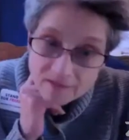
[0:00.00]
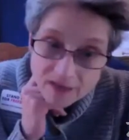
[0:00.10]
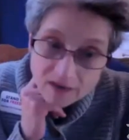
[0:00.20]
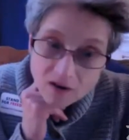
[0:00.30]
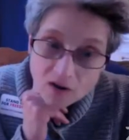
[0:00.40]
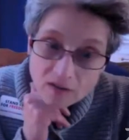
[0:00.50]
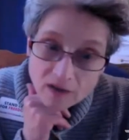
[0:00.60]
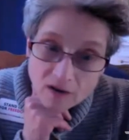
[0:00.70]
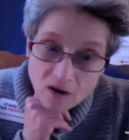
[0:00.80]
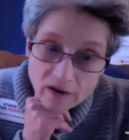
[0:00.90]
Thank
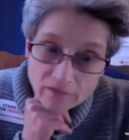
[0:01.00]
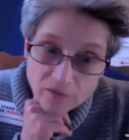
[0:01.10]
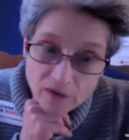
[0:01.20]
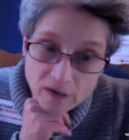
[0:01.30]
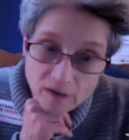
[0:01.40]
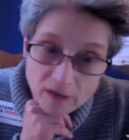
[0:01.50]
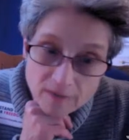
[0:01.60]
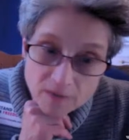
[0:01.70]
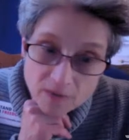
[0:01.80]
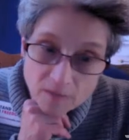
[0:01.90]
God for it.
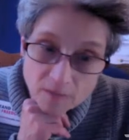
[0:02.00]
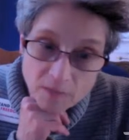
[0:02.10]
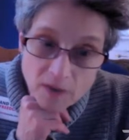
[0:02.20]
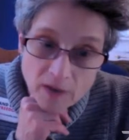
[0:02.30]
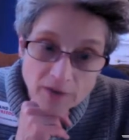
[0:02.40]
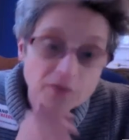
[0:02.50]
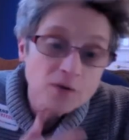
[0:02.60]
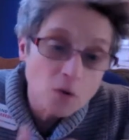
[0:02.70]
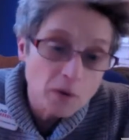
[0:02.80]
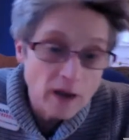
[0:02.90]
Because,
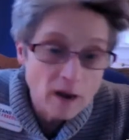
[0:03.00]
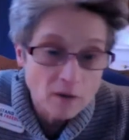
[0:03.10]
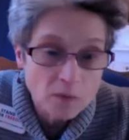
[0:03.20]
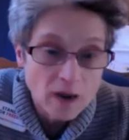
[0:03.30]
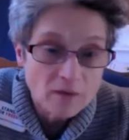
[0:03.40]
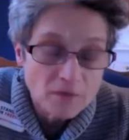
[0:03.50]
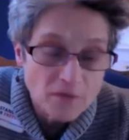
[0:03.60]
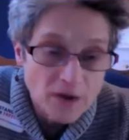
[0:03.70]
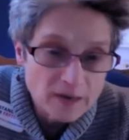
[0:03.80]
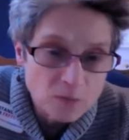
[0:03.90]
we have
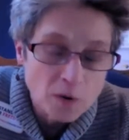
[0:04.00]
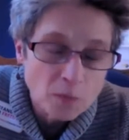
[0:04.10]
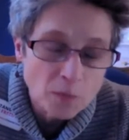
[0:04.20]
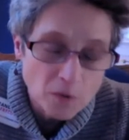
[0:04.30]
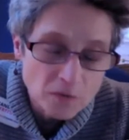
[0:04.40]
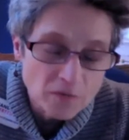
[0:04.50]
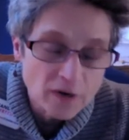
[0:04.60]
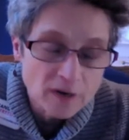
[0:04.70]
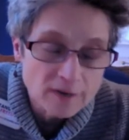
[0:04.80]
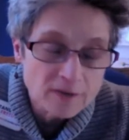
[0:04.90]
well, both of our
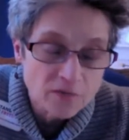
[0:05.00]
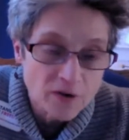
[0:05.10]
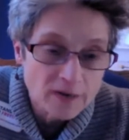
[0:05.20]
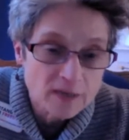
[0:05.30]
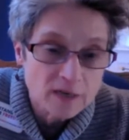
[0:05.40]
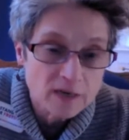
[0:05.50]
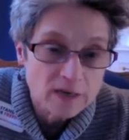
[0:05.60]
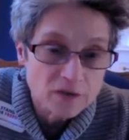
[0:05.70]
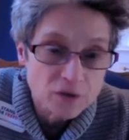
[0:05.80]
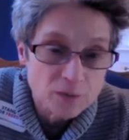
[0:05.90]
kids are vaccine
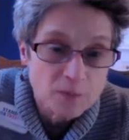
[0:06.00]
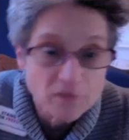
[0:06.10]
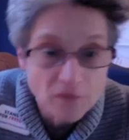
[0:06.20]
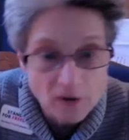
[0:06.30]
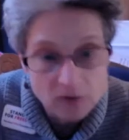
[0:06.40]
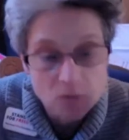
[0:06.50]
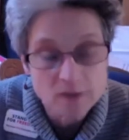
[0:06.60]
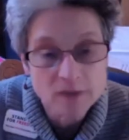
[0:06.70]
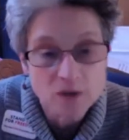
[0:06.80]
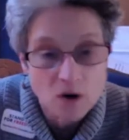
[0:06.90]
injured. My father
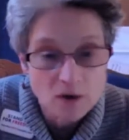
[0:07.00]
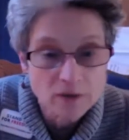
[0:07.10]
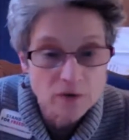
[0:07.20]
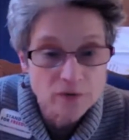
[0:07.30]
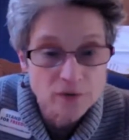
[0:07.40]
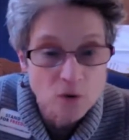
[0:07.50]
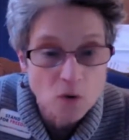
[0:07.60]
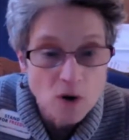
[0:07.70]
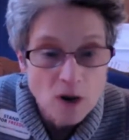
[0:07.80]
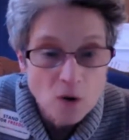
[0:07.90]
was a doctor, so
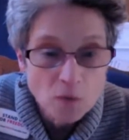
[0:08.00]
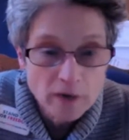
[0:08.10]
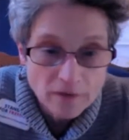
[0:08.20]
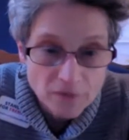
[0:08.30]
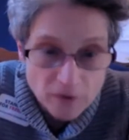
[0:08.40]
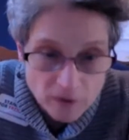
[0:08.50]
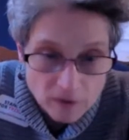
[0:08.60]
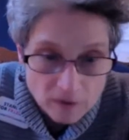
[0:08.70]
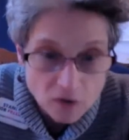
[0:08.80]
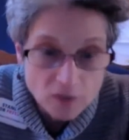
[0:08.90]
we never
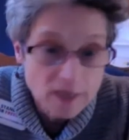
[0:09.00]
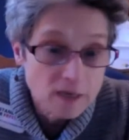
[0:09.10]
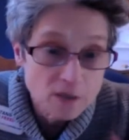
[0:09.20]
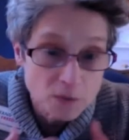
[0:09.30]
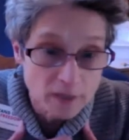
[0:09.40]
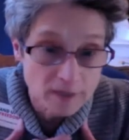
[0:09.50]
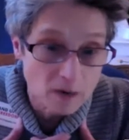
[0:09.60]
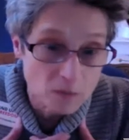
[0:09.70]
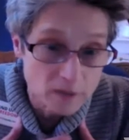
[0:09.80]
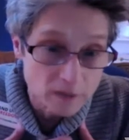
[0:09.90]
looked into it.
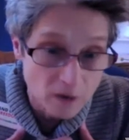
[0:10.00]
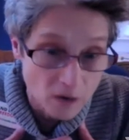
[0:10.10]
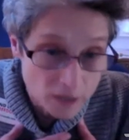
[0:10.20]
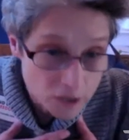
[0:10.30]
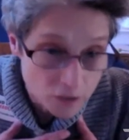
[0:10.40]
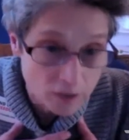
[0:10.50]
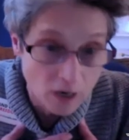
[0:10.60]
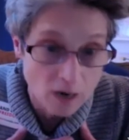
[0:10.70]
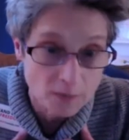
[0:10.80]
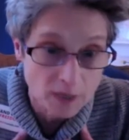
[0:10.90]
That was our
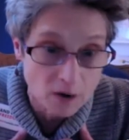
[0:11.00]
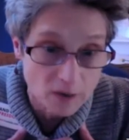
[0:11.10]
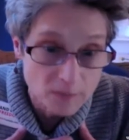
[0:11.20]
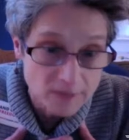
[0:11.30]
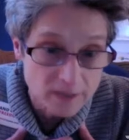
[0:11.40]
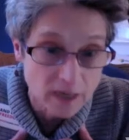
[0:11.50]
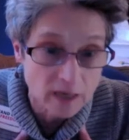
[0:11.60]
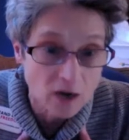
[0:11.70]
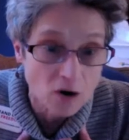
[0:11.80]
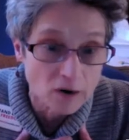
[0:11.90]
shortcoming, our
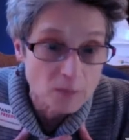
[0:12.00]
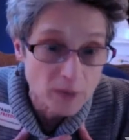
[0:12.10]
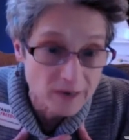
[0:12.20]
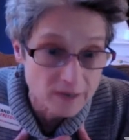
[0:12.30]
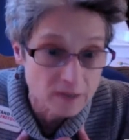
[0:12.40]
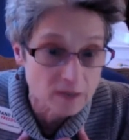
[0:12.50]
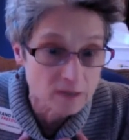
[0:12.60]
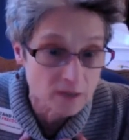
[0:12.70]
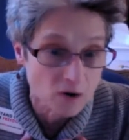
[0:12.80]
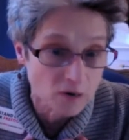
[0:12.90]
mistake, our
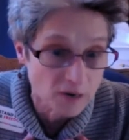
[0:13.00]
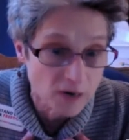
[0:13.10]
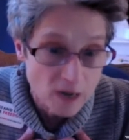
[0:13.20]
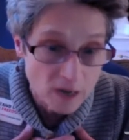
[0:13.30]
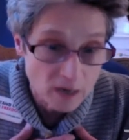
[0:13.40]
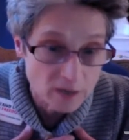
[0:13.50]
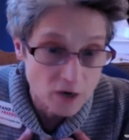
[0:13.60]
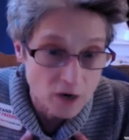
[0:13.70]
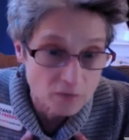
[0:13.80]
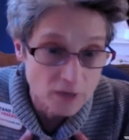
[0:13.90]
biases, our
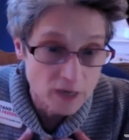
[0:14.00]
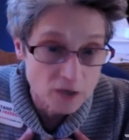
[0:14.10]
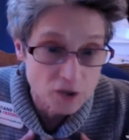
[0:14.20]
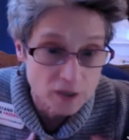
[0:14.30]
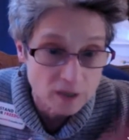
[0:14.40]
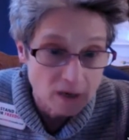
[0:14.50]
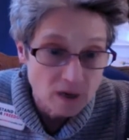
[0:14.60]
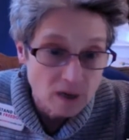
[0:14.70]
indoctrination.